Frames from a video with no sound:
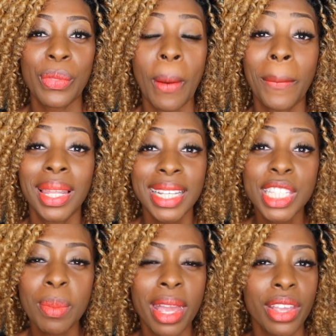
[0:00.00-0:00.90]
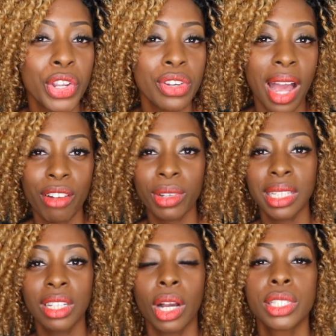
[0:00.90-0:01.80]
the placement you're not
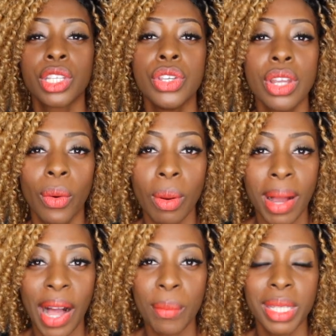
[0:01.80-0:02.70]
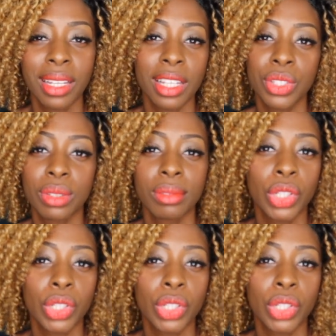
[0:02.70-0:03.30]
really going to know about because